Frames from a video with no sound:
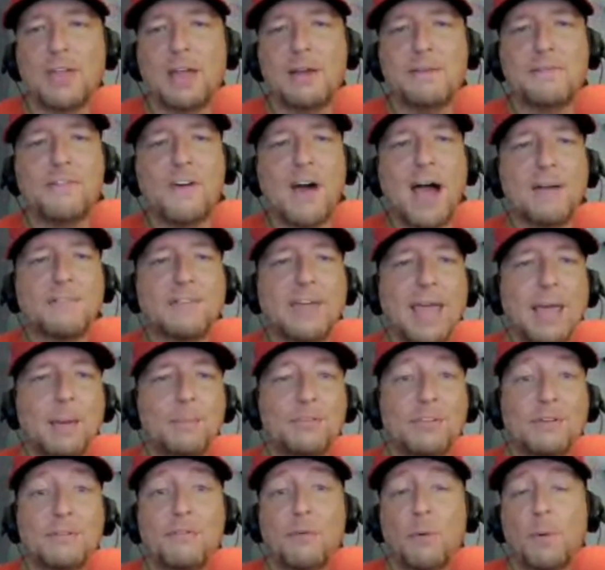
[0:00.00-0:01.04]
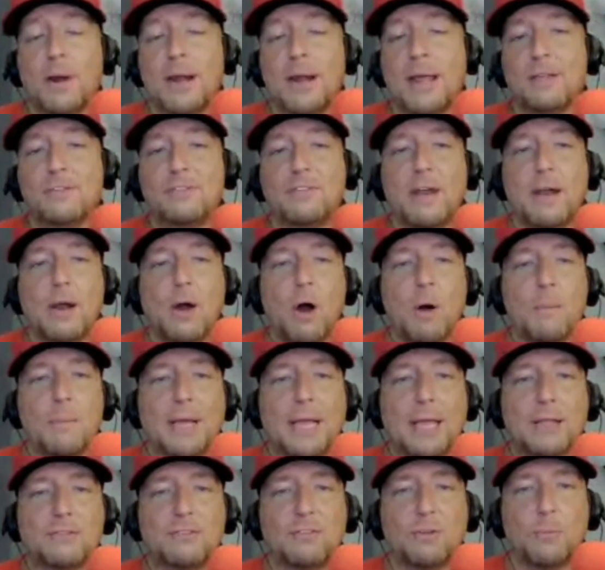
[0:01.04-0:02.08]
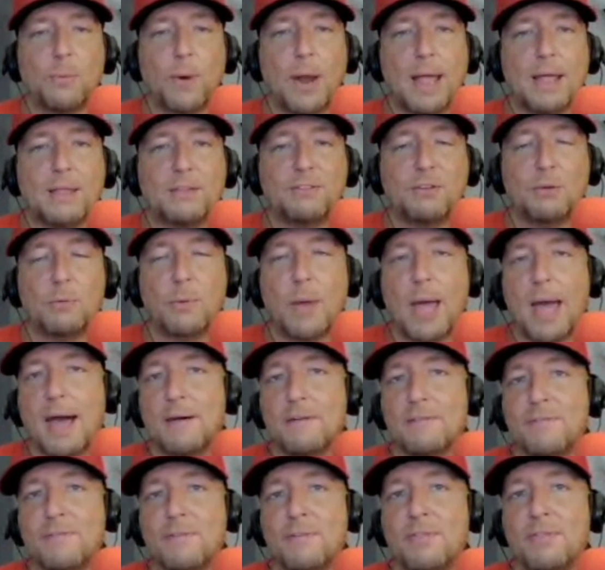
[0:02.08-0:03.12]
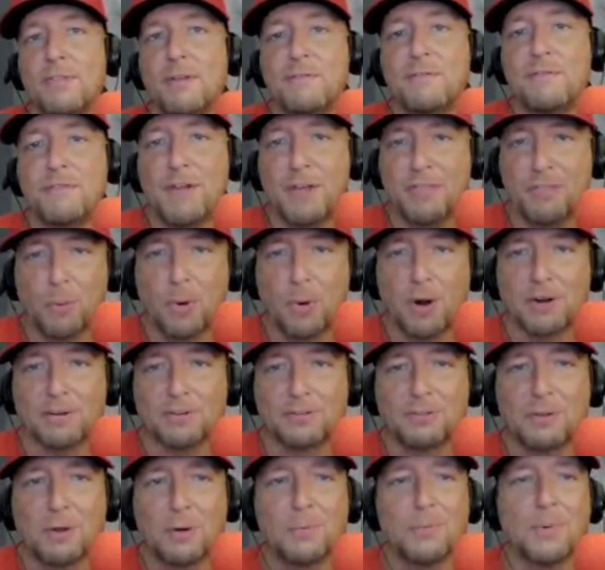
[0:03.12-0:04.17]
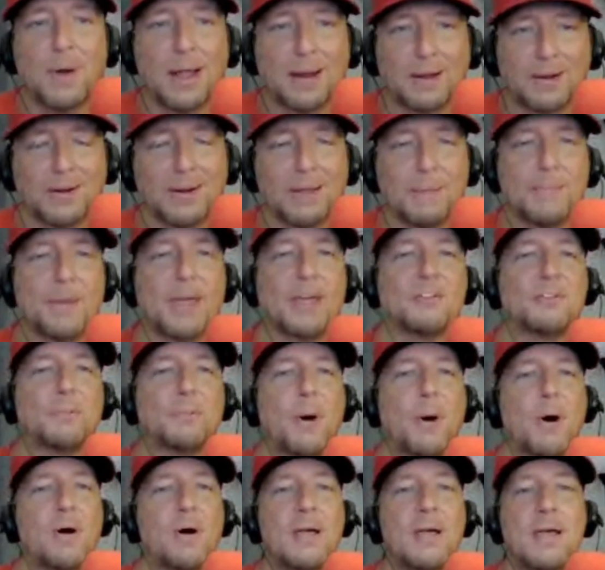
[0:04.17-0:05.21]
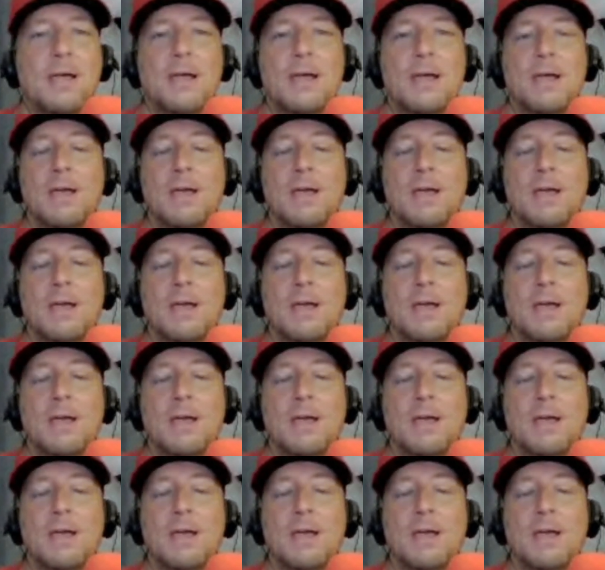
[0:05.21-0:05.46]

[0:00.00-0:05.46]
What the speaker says: Then five games in 4 days at home against the Reds, who have the fifth worst record in baseball.